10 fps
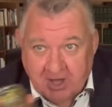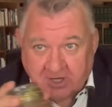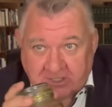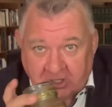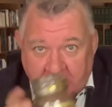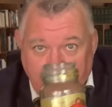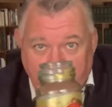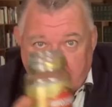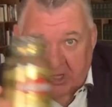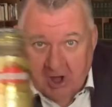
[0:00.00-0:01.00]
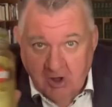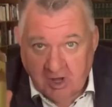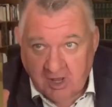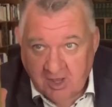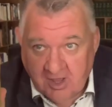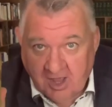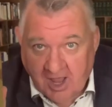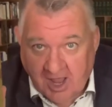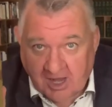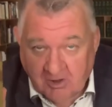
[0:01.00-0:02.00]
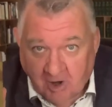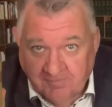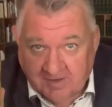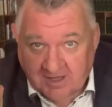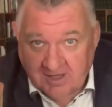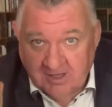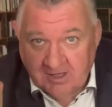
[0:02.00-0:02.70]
I used to like my Moccona coffee.